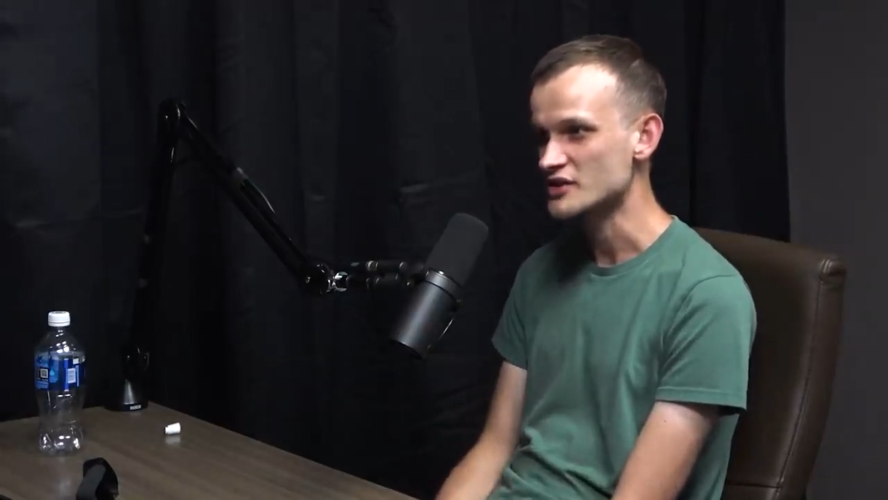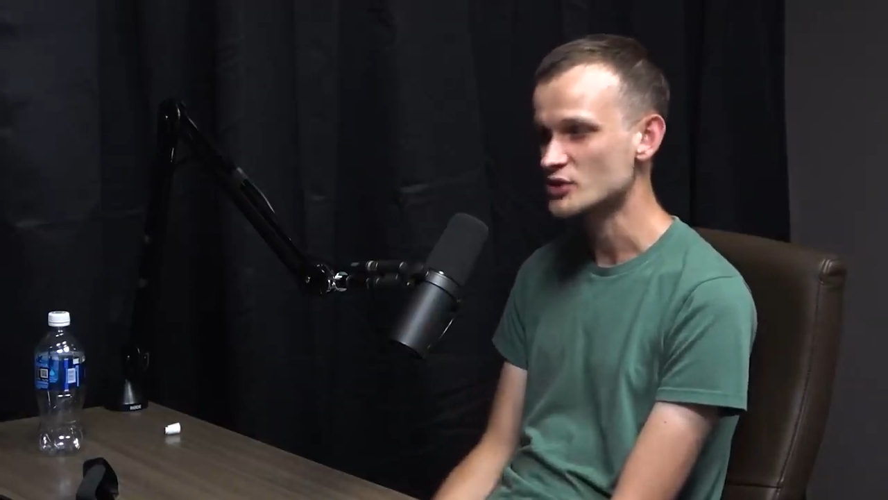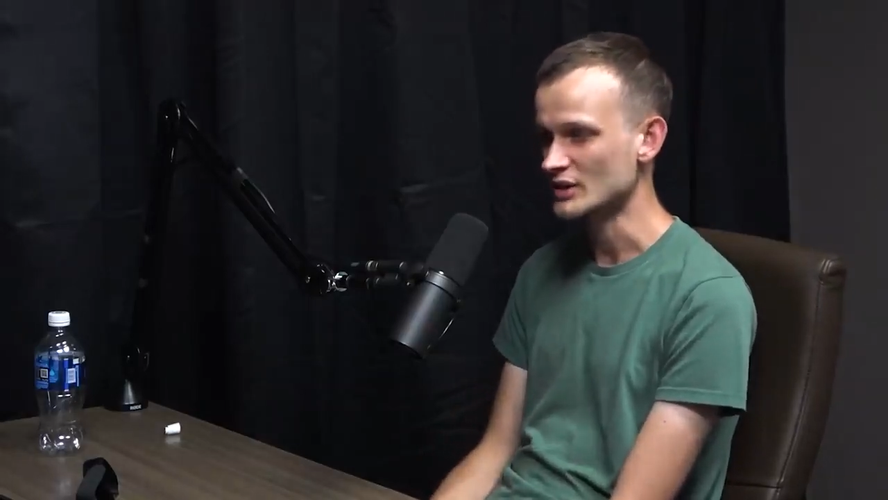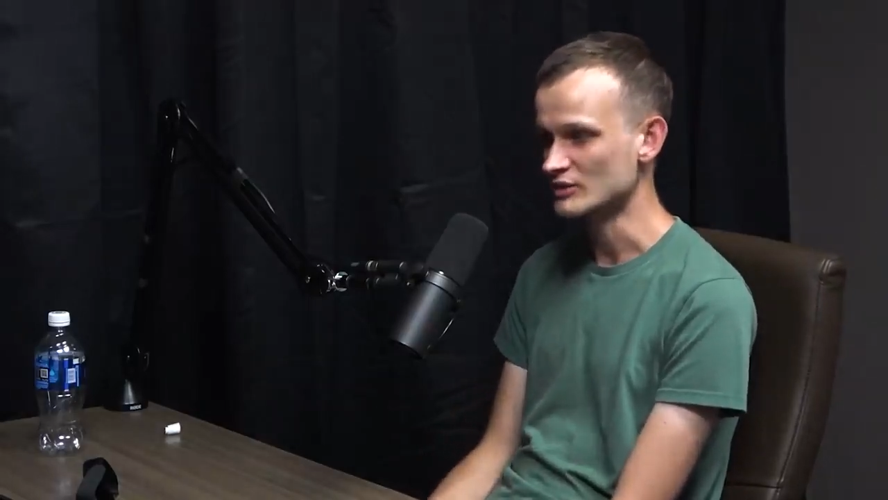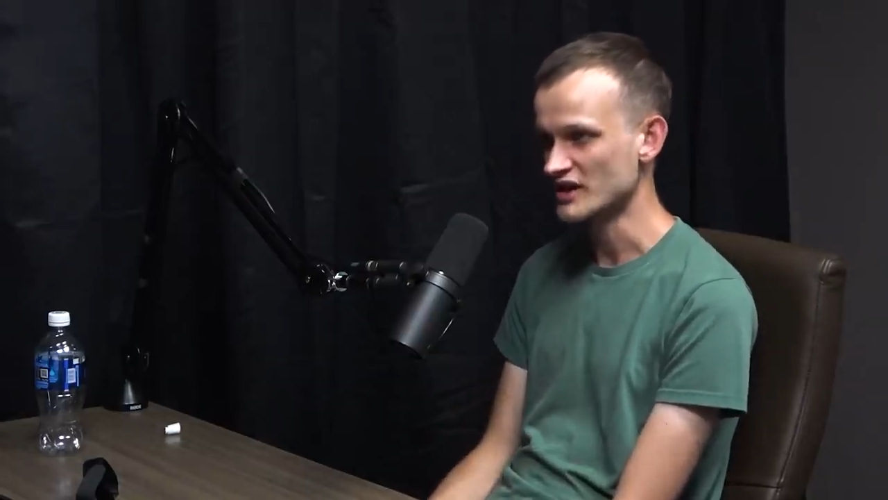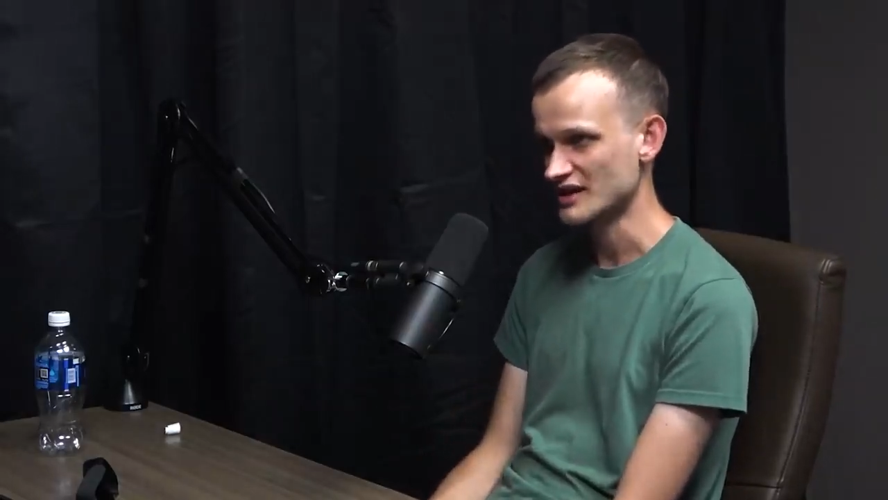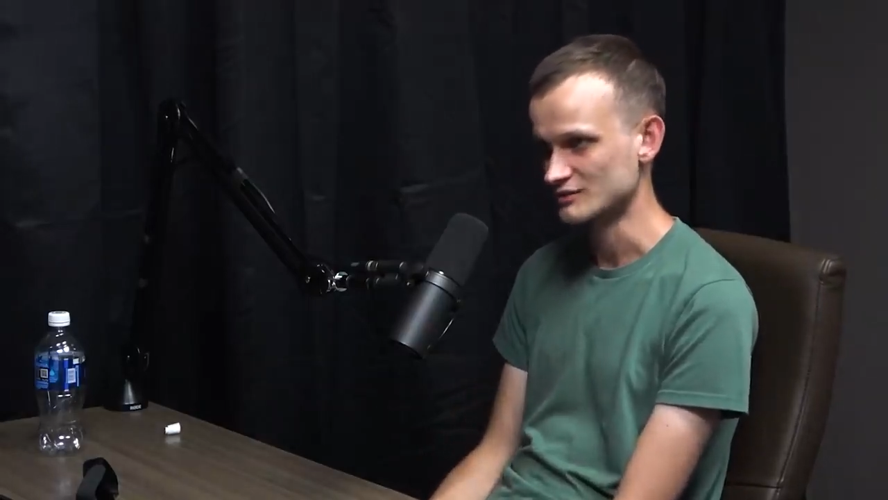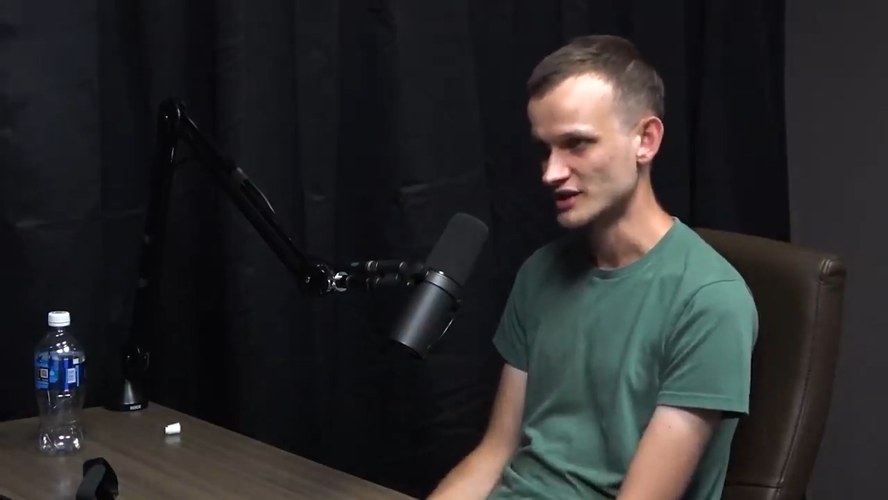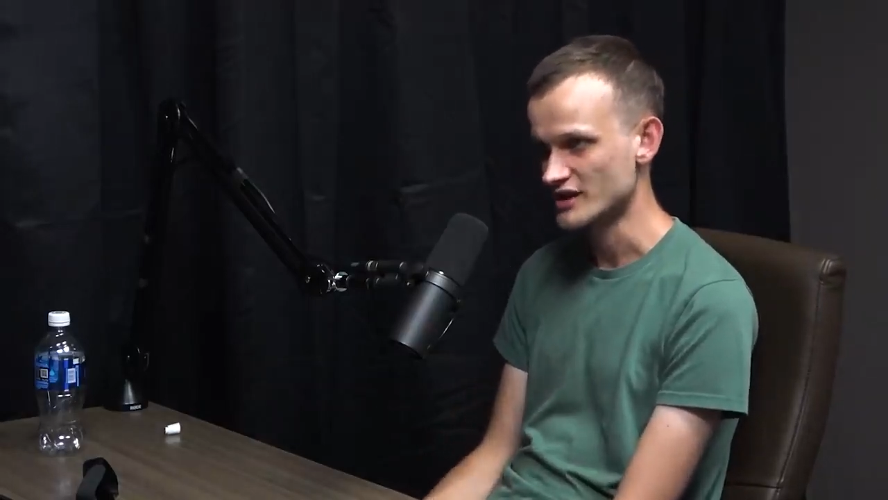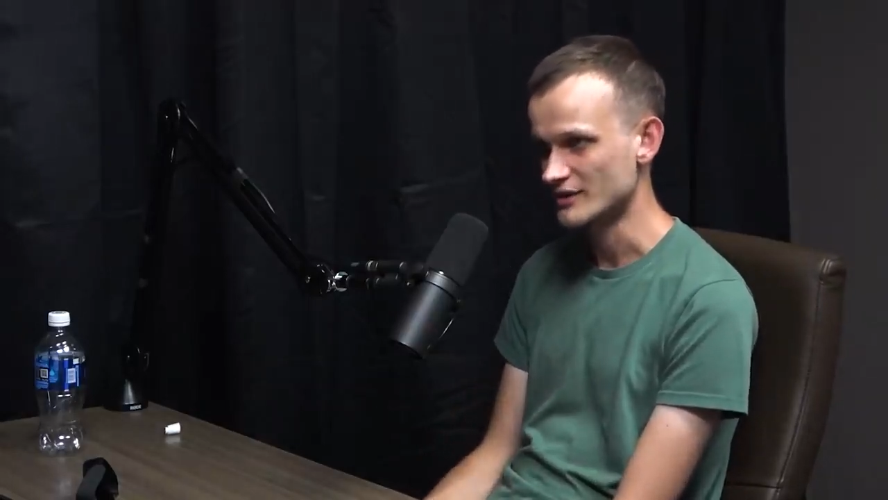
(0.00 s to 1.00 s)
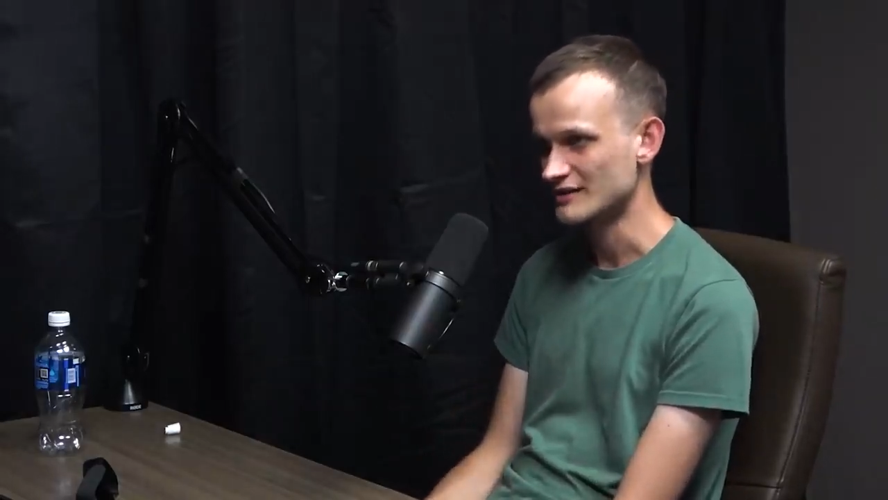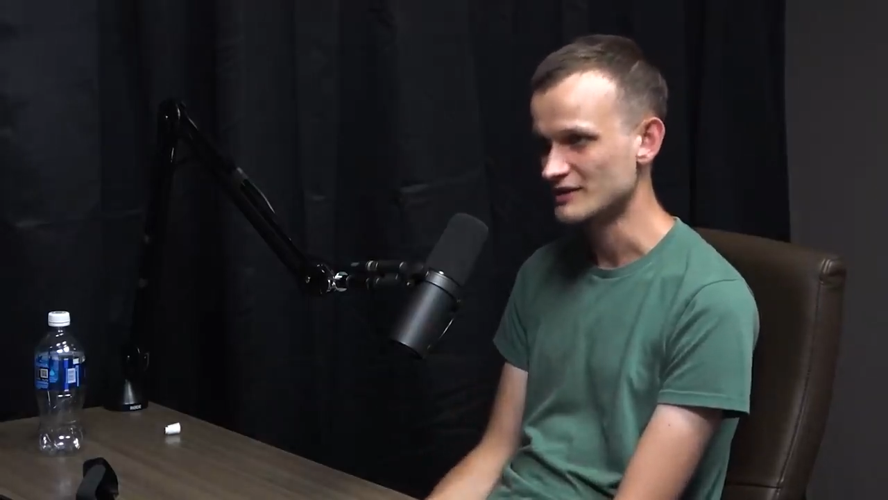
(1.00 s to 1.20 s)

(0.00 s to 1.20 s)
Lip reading: extremely seamless, right?